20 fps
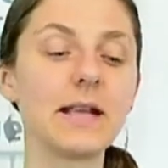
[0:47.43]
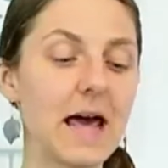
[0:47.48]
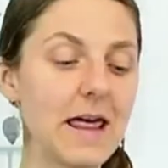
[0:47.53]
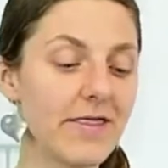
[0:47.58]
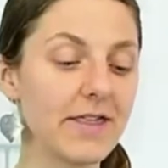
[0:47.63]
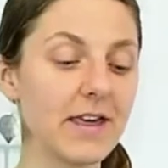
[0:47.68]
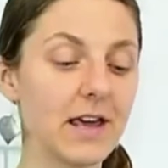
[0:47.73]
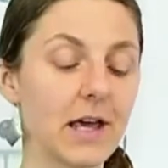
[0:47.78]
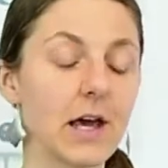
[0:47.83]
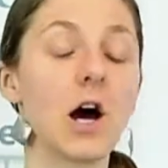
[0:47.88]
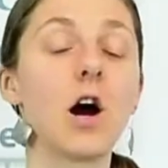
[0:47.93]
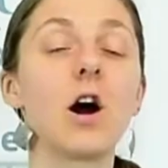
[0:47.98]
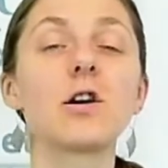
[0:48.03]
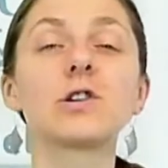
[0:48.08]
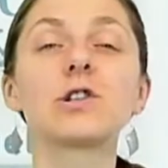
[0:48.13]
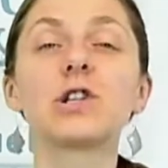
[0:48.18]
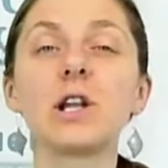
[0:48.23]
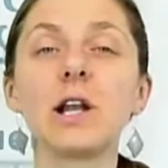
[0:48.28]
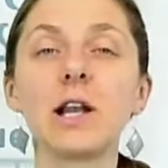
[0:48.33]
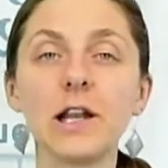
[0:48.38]
and they
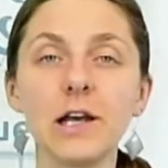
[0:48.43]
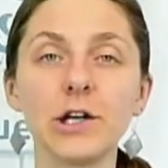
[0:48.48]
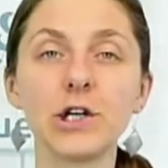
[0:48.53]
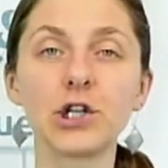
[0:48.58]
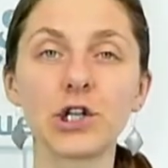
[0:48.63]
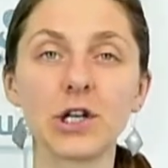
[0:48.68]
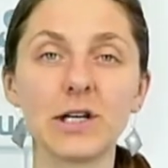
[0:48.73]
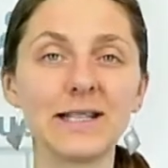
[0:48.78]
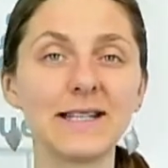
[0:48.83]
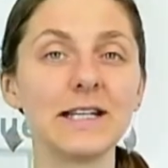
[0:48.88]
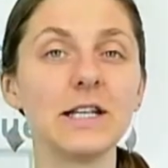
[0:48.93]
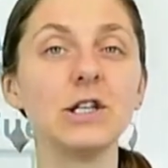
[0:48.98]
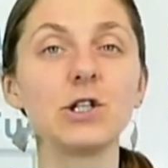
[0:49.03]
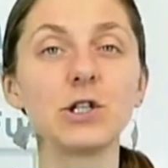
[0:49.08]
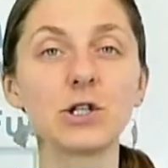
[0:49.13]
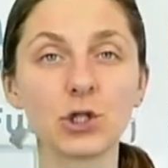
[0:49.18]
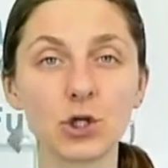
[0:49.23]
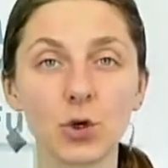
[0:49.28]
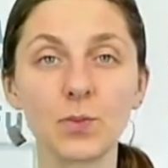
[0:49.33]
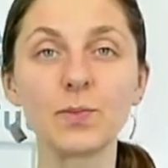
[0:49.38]
are delicious in
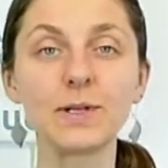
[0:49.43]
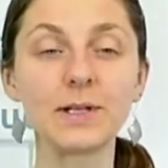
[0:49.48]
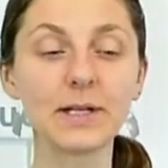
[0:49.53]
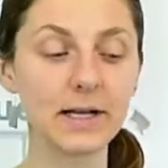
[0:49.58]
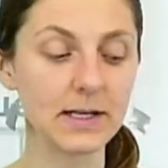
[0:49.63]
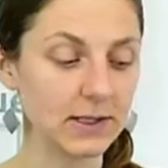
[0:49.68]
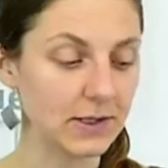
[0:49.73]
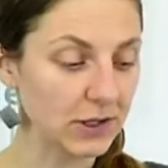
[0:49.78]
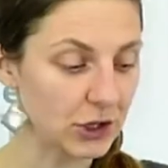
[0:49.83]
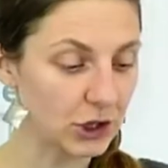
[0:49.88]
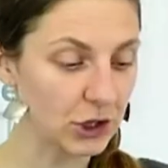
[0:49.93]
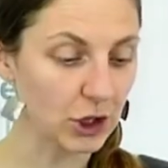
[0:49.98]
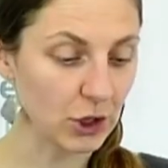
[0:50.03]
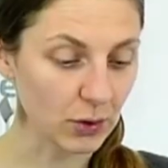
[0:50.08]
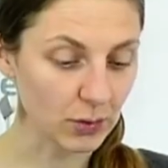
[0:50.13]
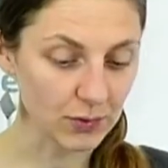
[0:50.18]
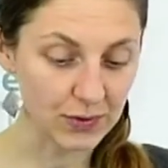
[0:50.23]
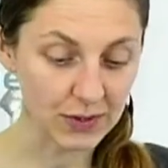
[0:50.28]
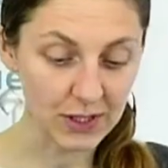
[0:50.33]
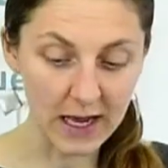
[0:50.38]
soups and
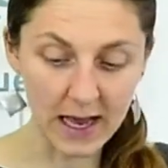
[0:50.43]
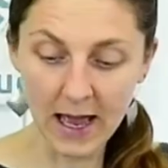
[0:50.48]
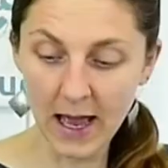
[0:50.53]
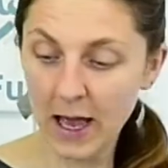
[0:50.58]
stews.